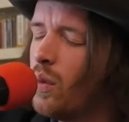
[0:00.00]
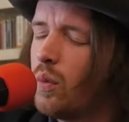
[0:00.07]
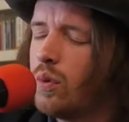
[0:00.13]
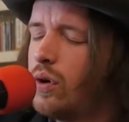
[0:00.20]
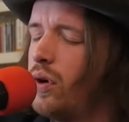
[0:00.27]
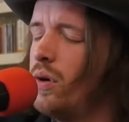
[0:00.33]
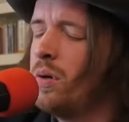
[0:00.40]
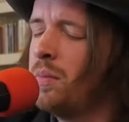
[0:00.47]

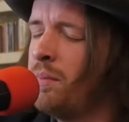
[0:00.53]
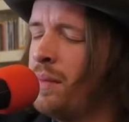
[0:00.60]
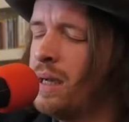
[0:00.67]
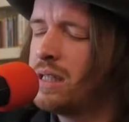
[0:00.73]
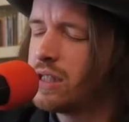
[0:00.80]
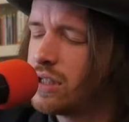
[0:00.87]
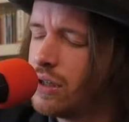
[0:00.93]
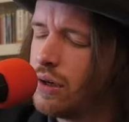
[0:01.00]
We'll go to
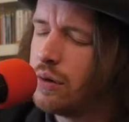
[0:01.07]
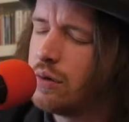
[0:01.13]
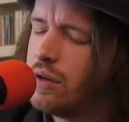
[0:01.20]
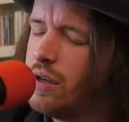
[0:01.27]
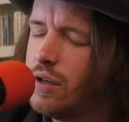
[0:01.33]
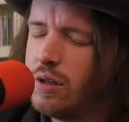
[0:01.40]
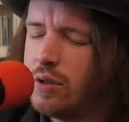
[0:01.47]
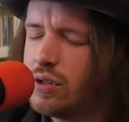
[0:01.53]
Mexico,
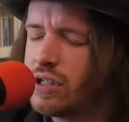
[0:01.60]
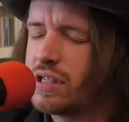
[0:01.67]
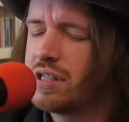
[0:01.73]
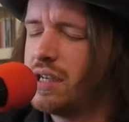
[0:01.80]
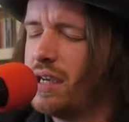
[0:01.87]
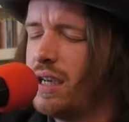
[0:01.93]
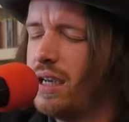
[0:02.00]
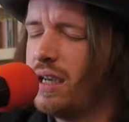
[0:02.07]
you'll
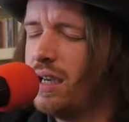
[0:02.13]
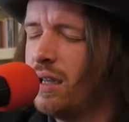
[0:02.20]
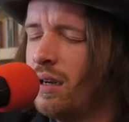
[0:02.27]
see.